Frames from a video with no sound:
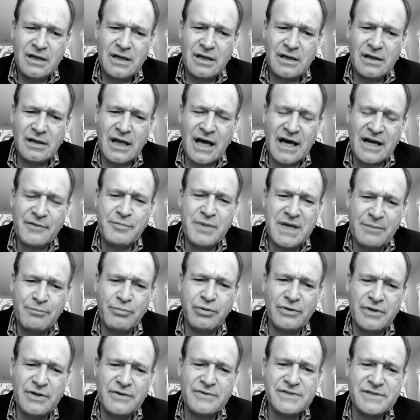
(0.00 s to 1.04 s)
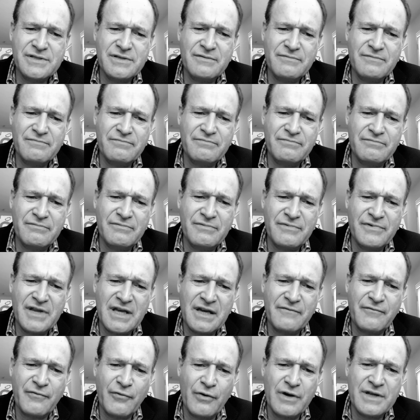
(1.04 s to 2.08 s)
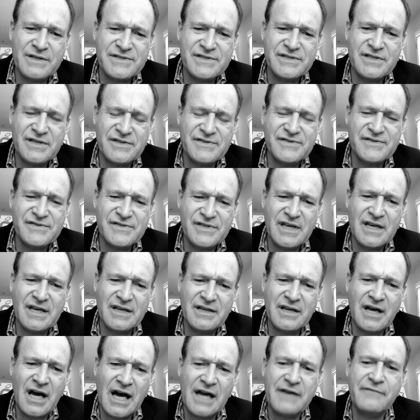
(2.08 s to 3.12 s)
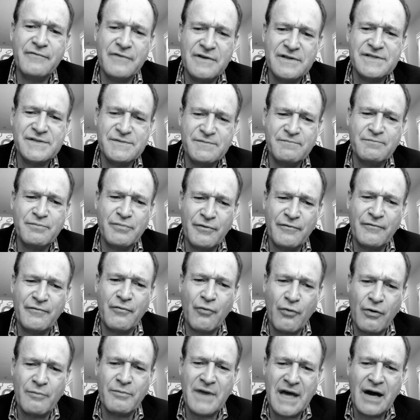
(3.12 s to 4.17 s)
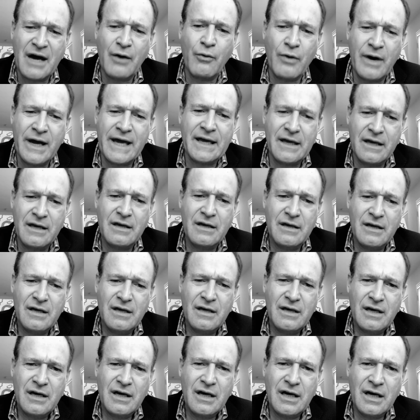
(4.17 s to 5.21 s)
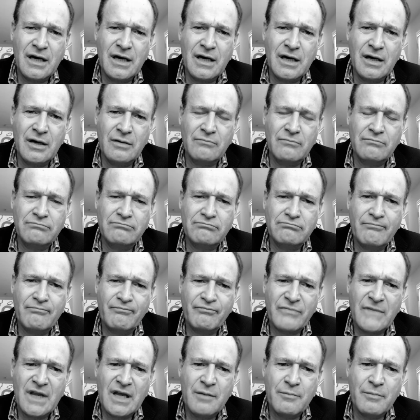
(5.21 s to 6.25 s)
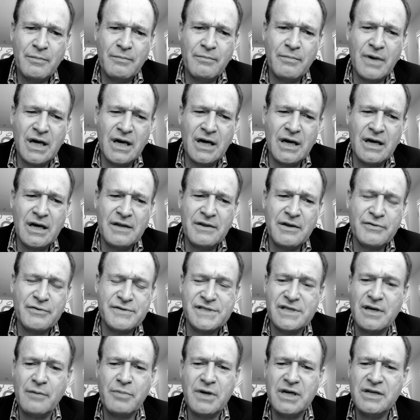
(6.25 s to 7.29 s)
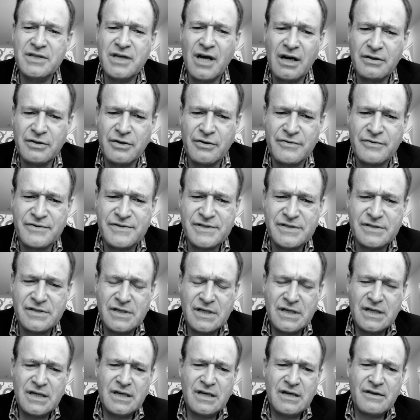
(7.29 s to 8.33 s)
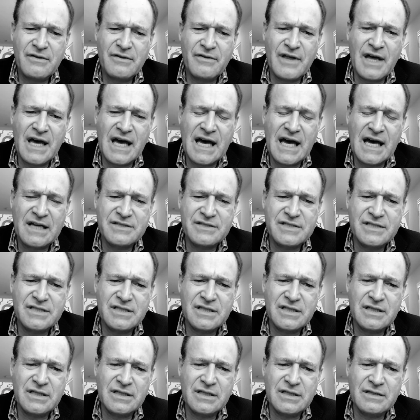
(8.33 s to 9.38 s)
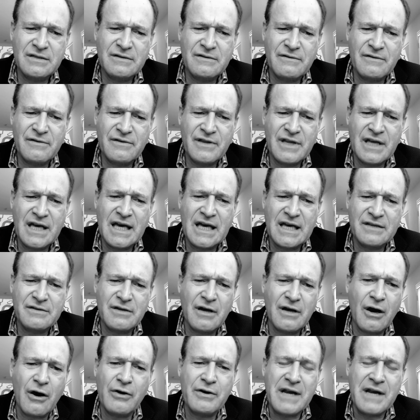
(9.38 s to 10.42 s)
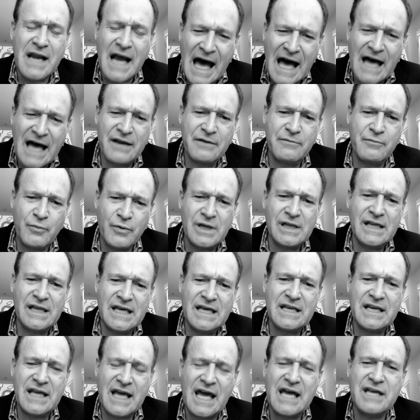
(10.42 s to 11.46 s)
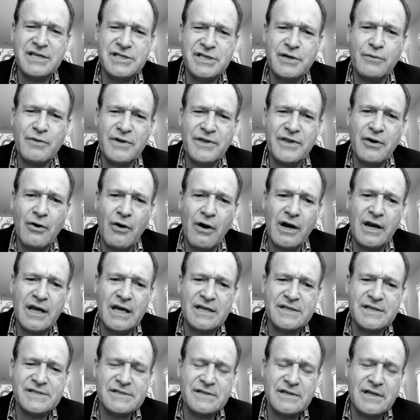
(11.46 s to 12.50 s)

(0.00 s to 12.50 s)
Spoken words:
A lot of people used to think, for instance, that Heifetz performed that way. And there's some conductors that are not really engaging with the audience.